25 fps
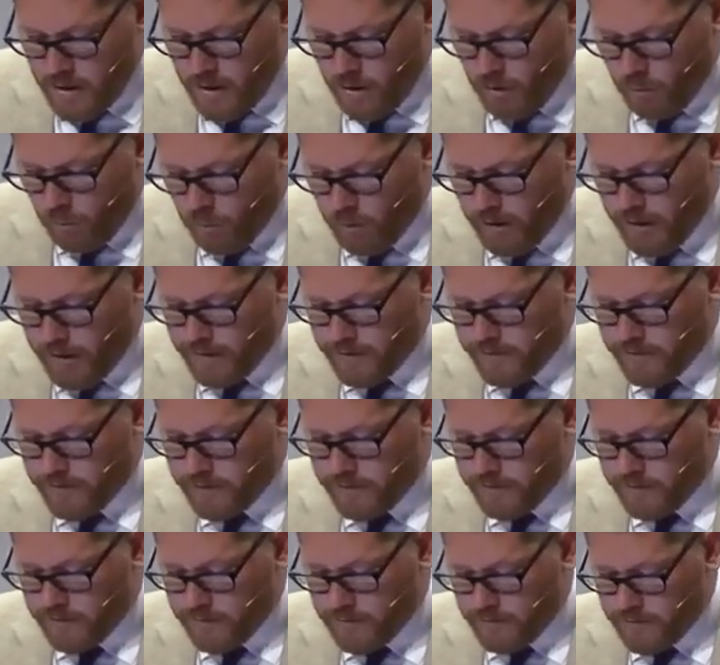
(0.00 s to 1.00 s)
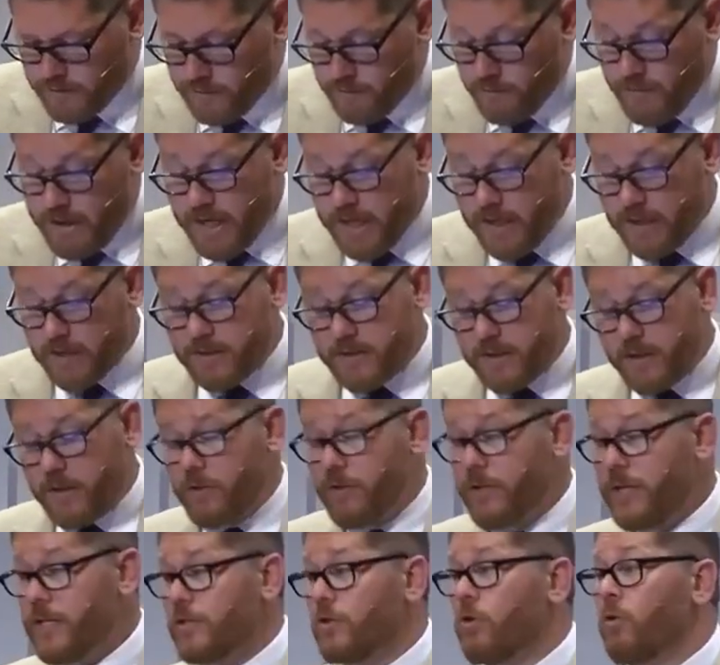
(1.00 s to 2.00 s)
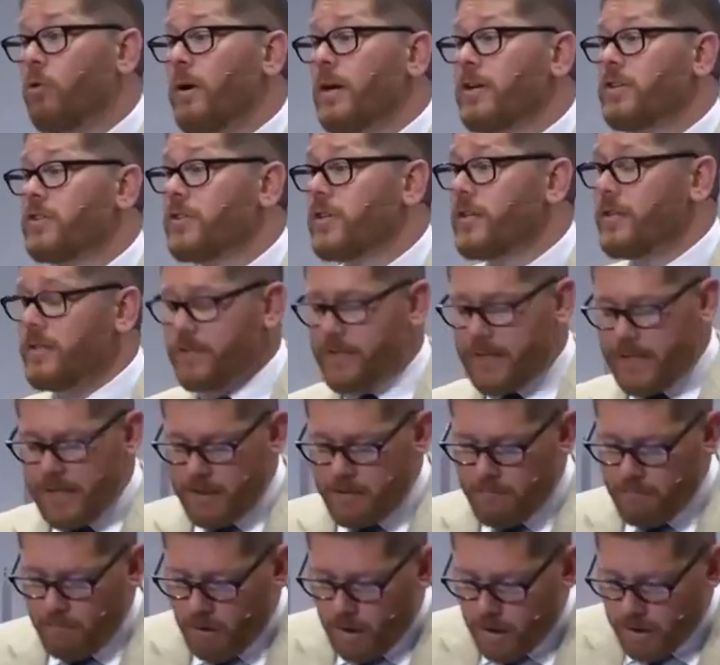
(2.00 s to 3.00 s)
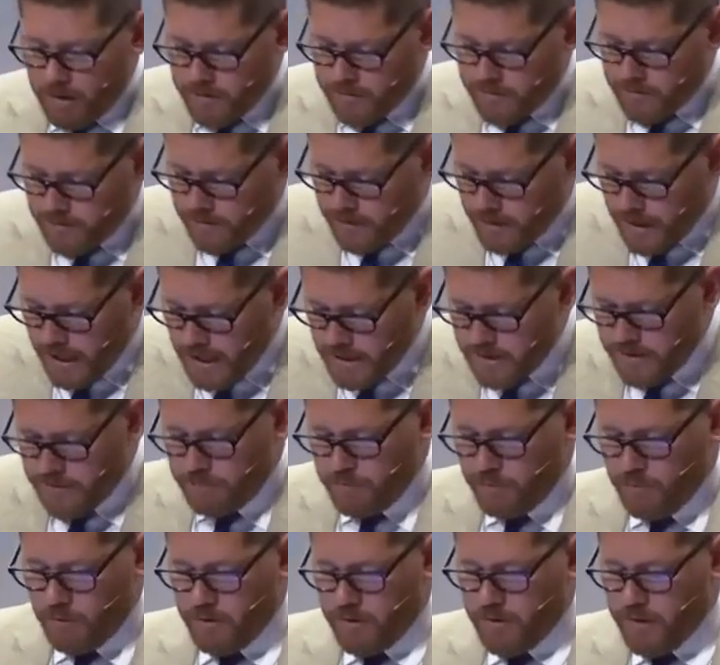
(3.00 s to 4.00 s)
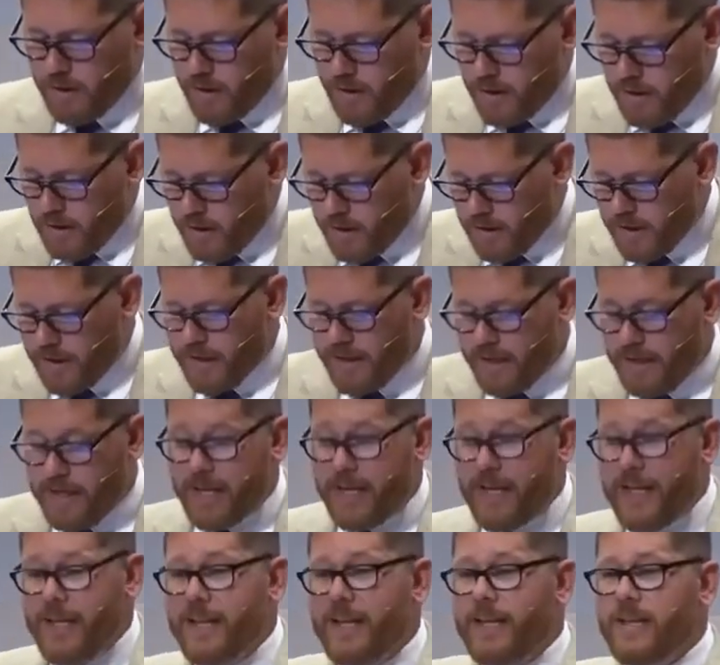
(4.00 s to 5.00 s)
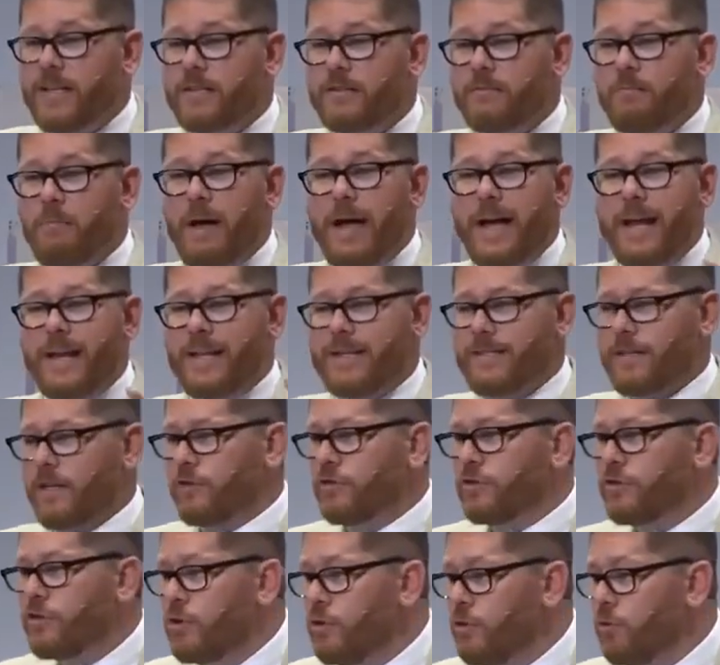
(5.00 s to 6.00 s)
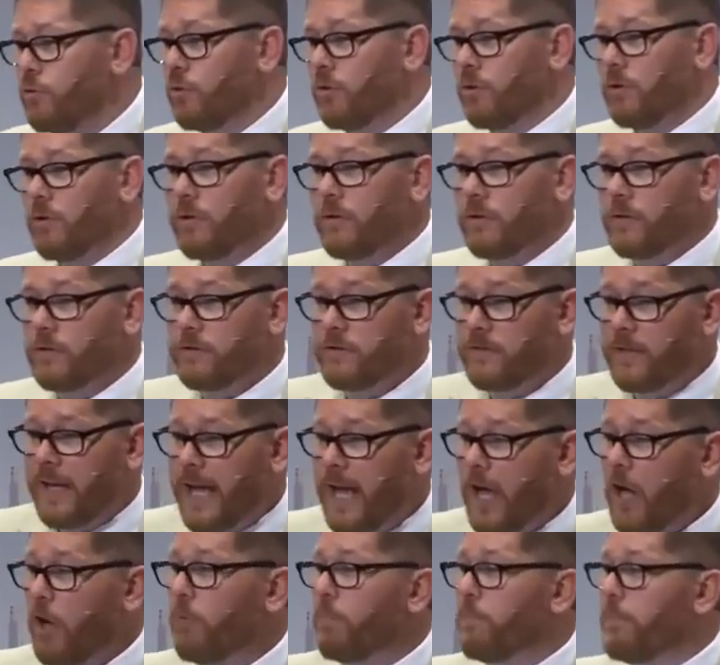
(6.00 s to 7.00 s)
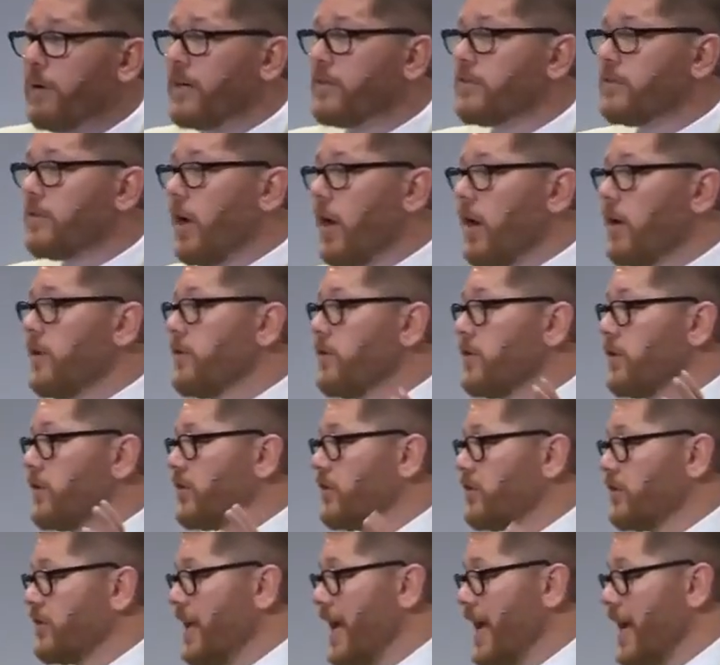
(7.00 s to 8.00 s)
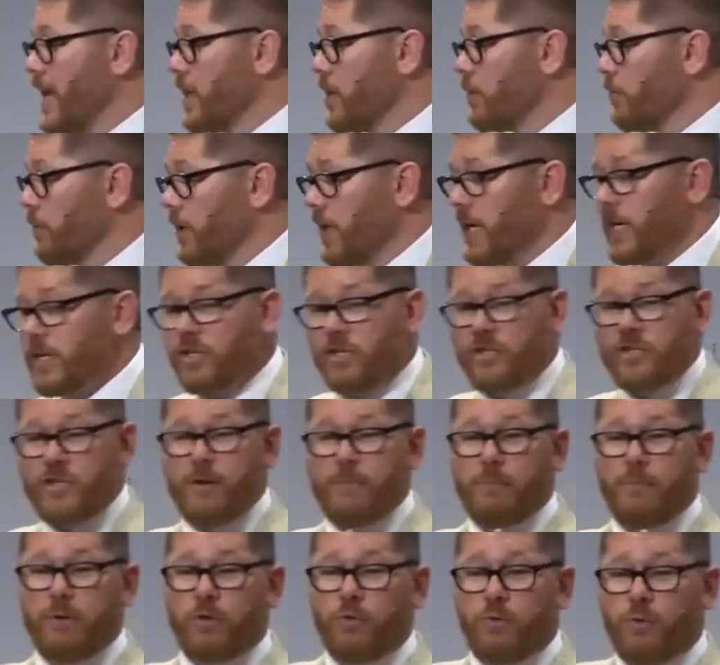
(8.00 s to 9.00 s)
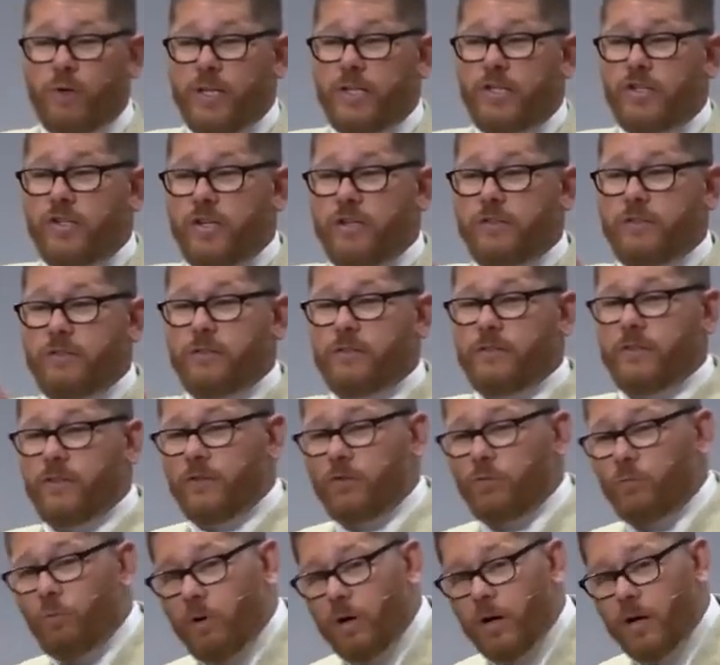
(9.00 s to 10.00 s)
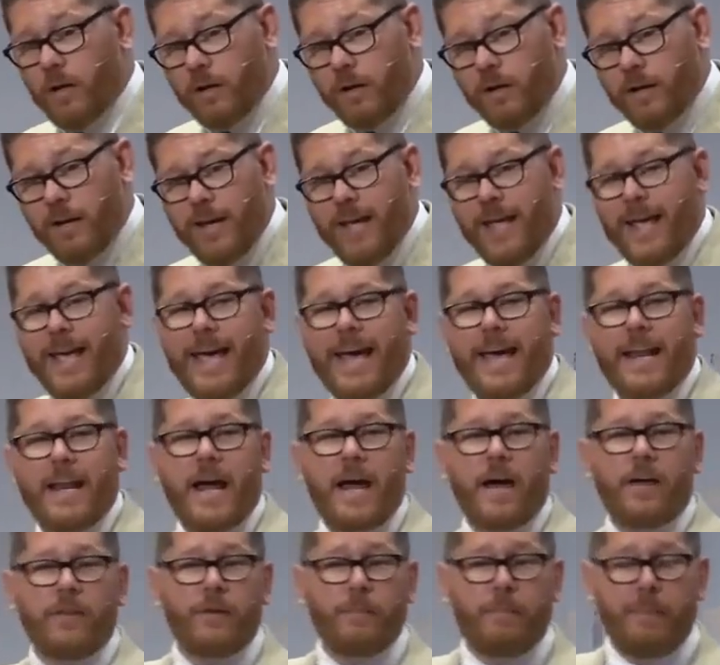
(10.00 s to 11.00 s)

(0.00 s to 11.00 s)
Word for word: was. Many consider these questions in Mark's gospel uh, in his mind as a tool to help us understand the relationship between Jesus' work and how the